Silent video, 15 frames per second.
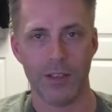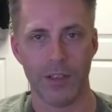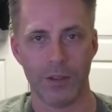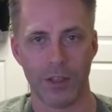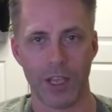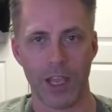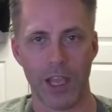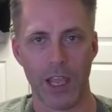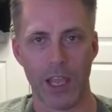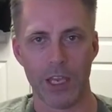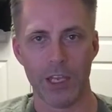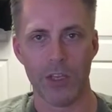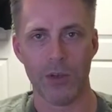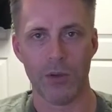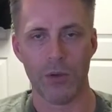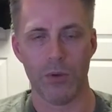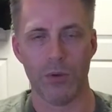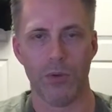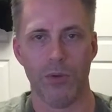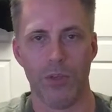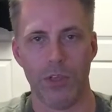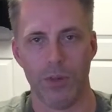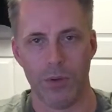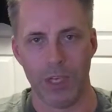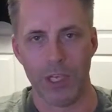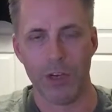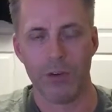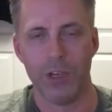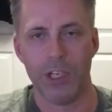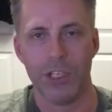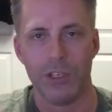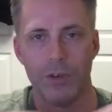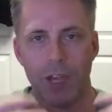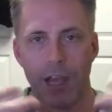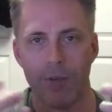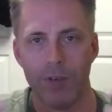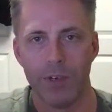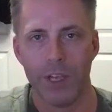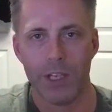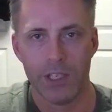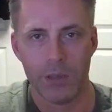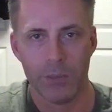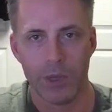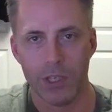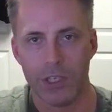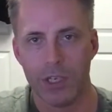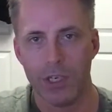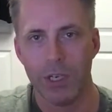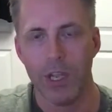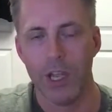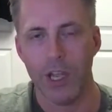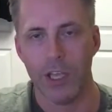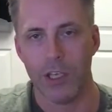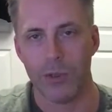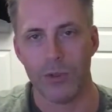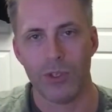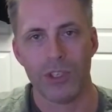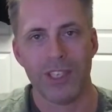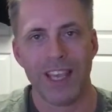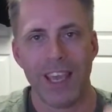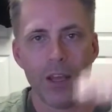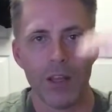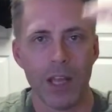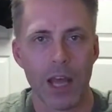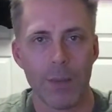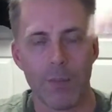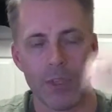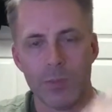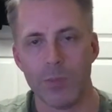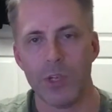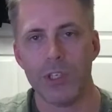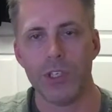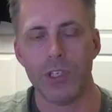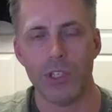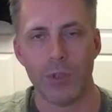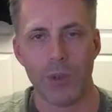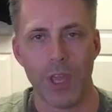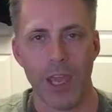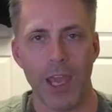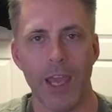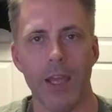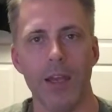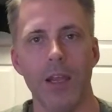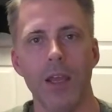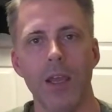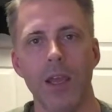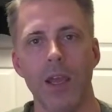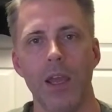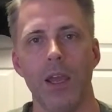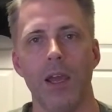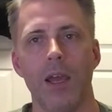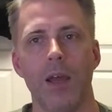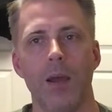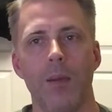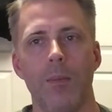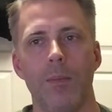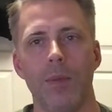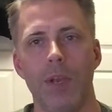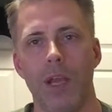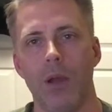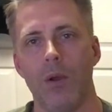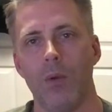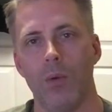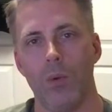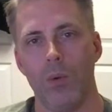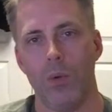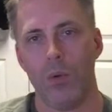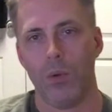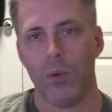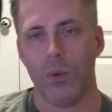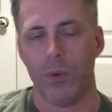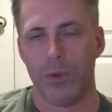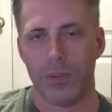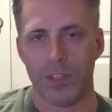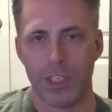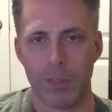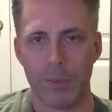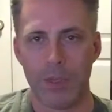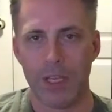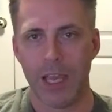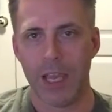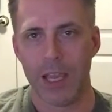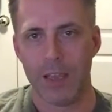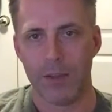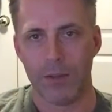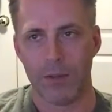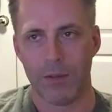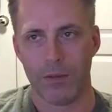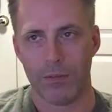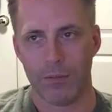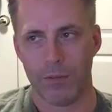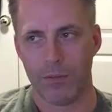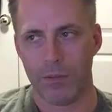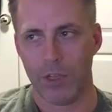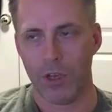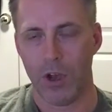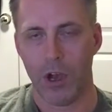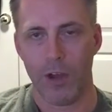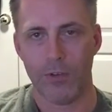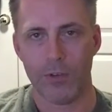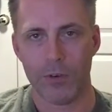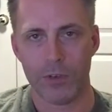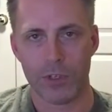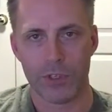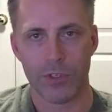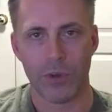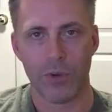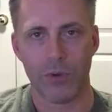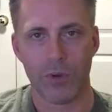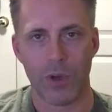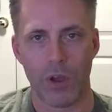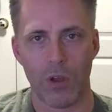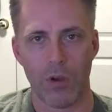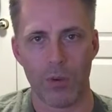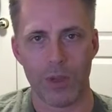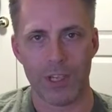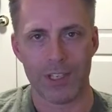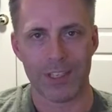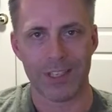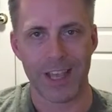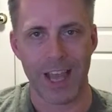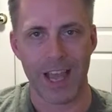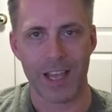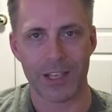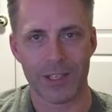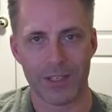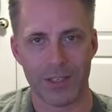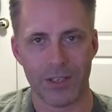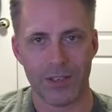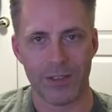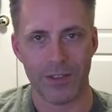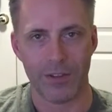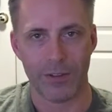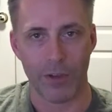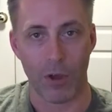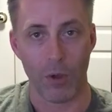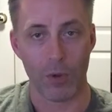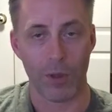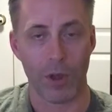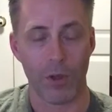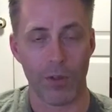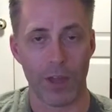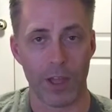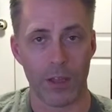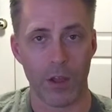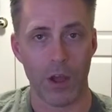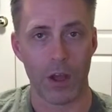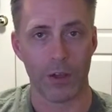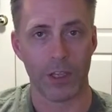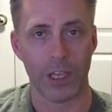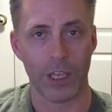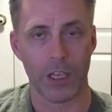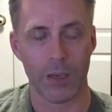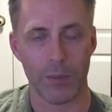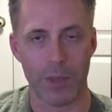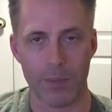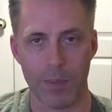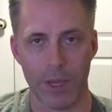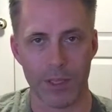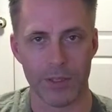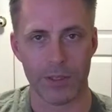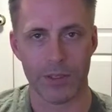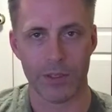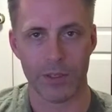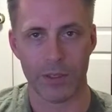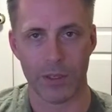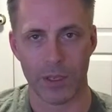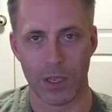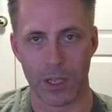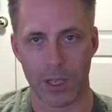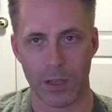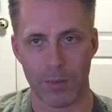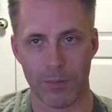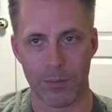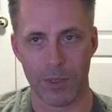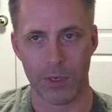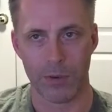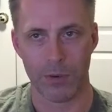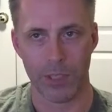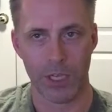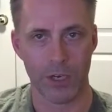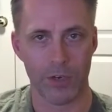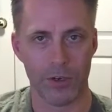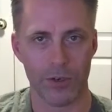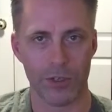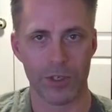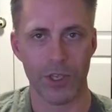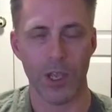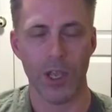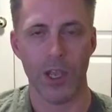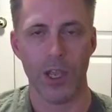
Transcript: okay, and you increase your advertising budget, you scale up as much as you can. Now, with CPA, the offers don't always last all that long. Okay, it could be months, you know, years,